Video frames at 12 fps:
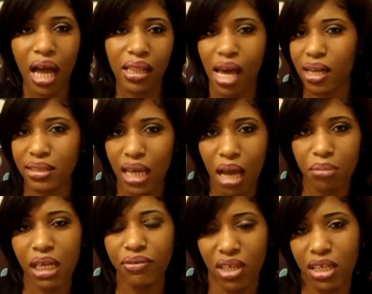A lot of
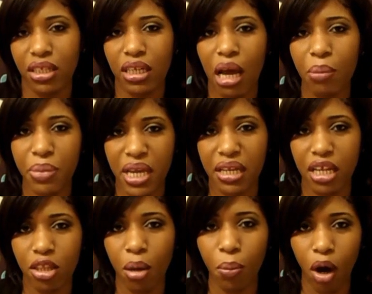times I've ended up being
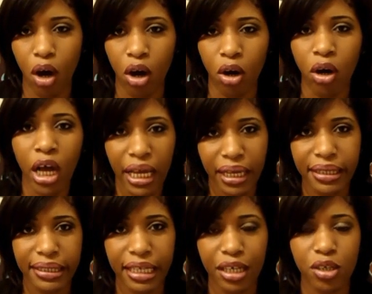in the mall
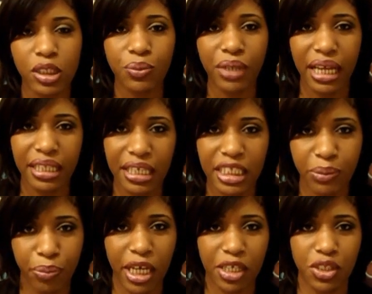in heels when I didn't
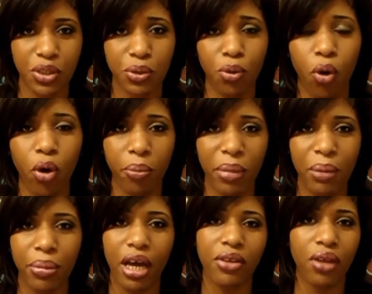expect to, or
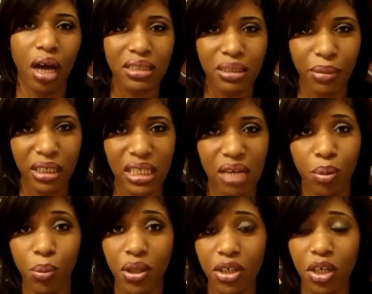maybe I thought to myself,
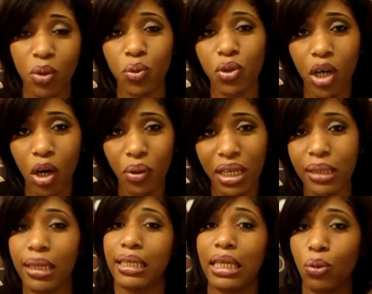I'm only going to go in
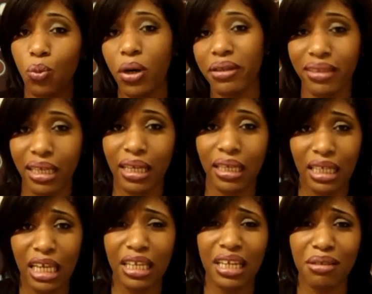and get one thing, and
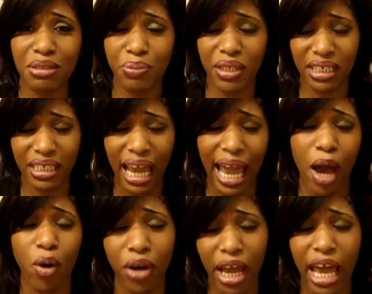ended up spending an
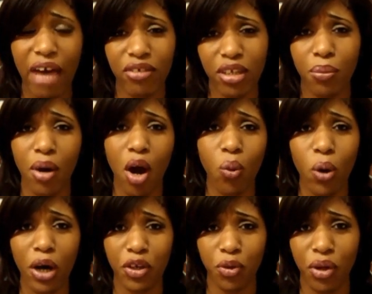hour and a half in the mall
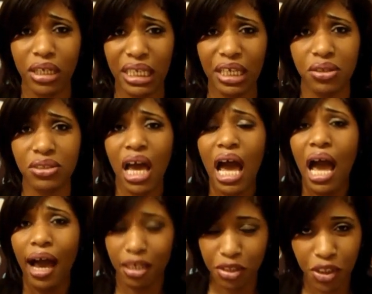walking around in heels.
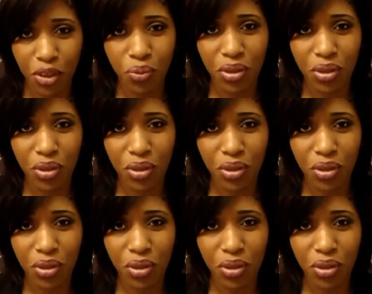I do